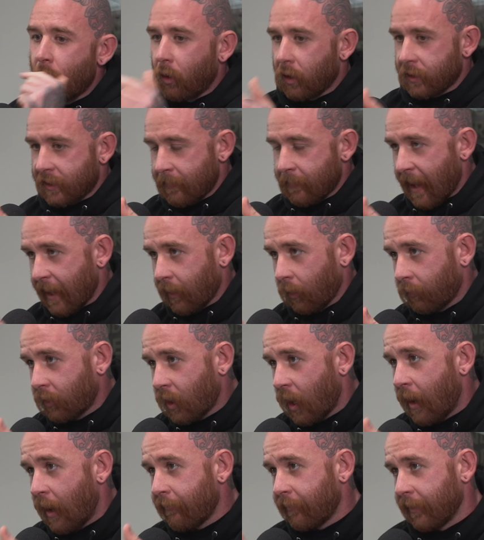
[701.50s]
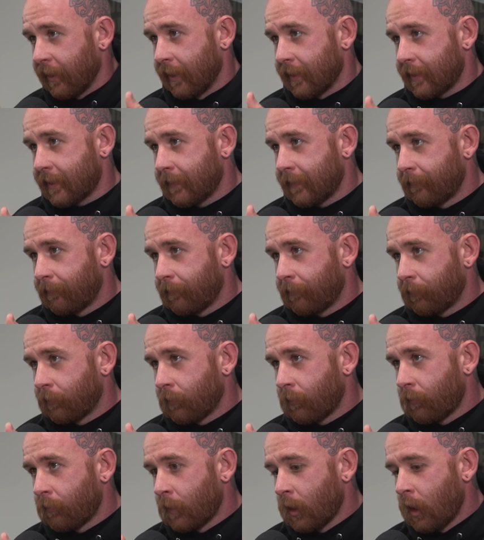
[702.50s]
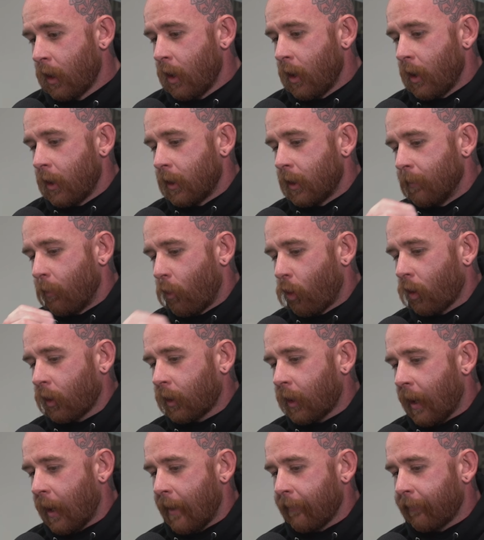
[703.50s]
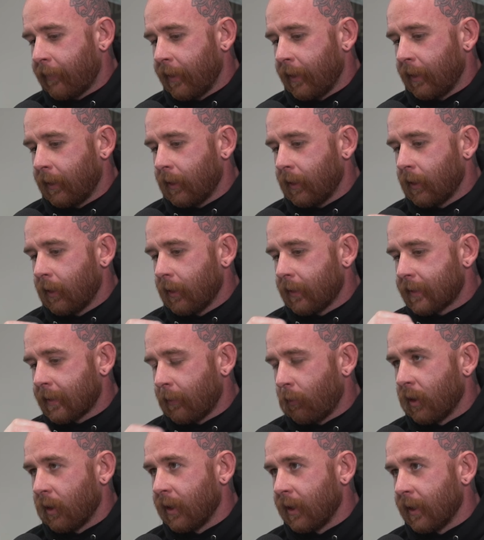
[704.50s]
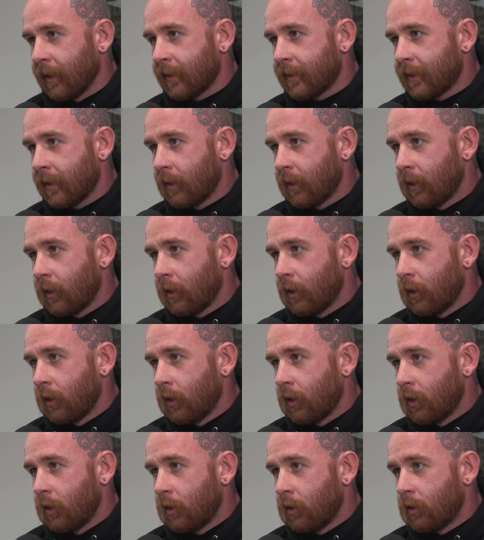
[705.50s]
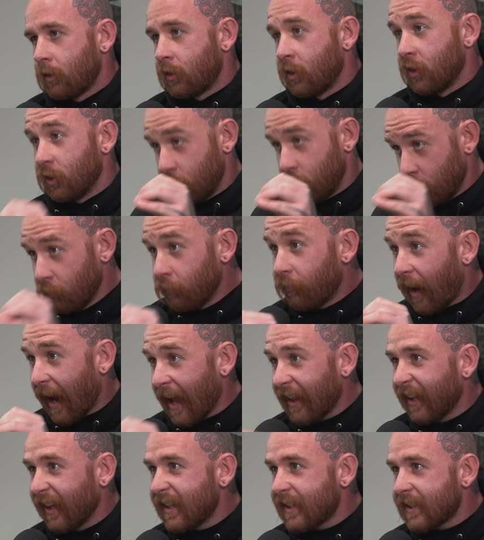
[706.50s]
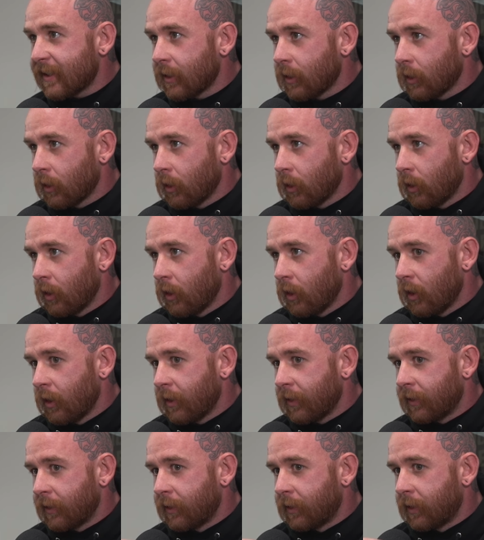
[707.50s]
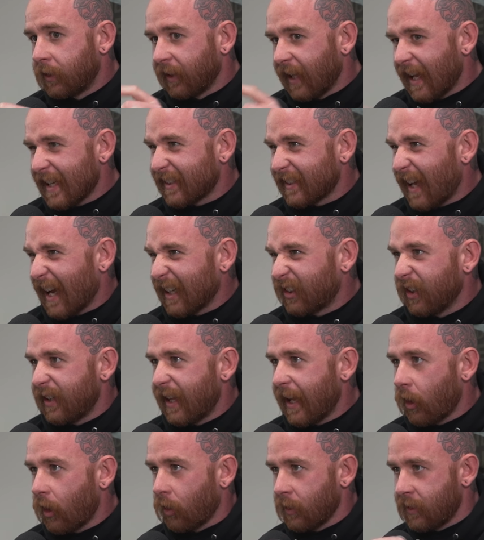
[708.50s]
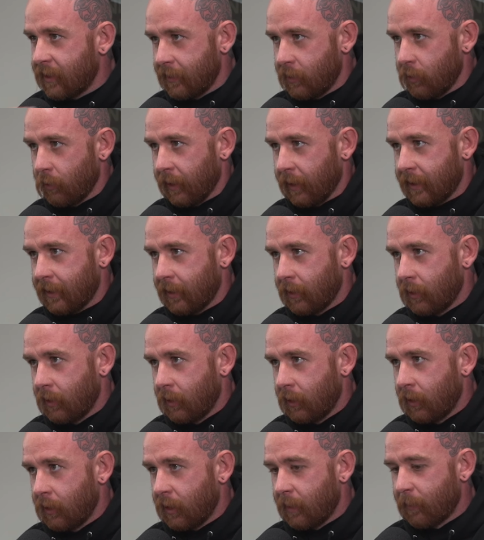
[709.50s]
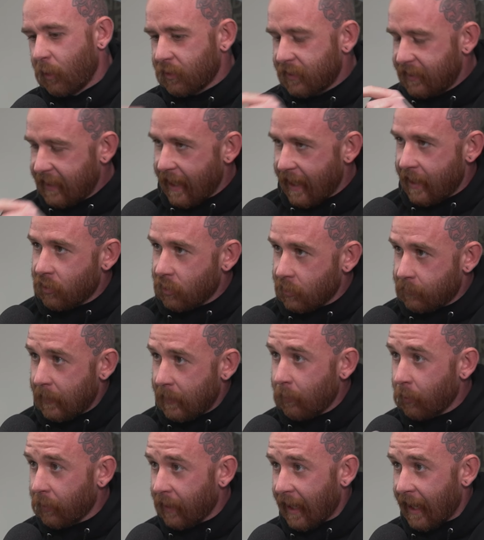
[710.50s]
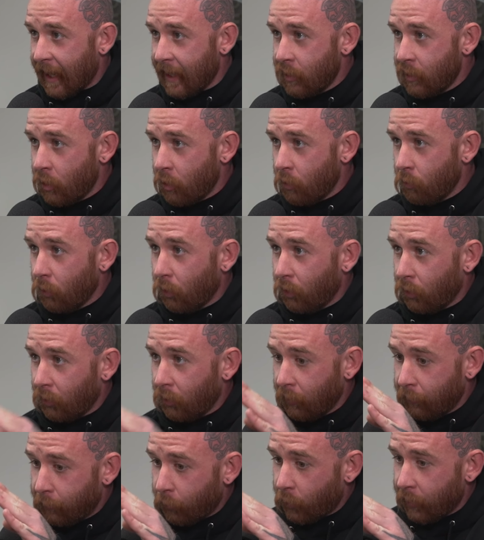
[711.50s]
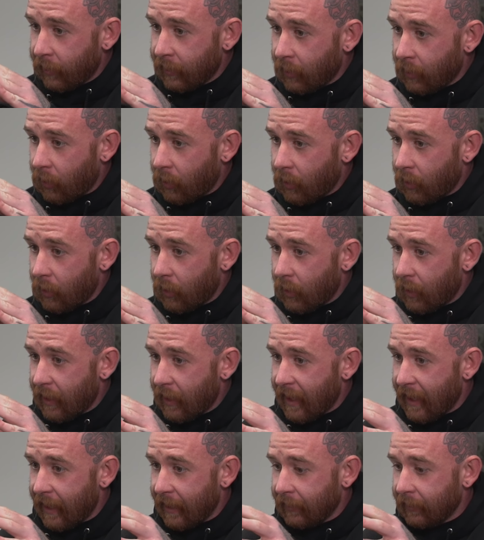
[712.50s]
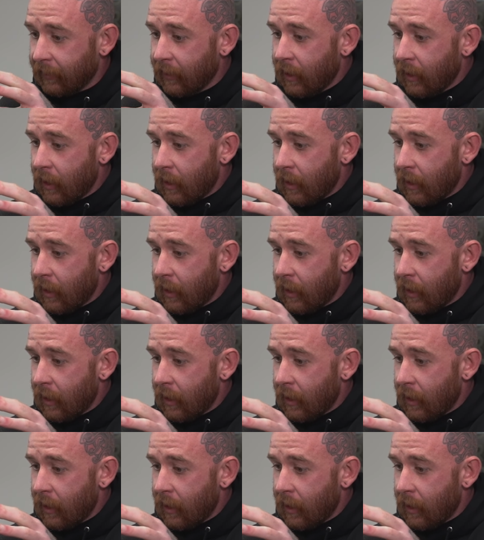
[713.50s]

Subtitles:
Well, it's a matter of confidence. The more confident someone is to do violence, the less likely they are to do it. The most dangerous people that I know will avoid a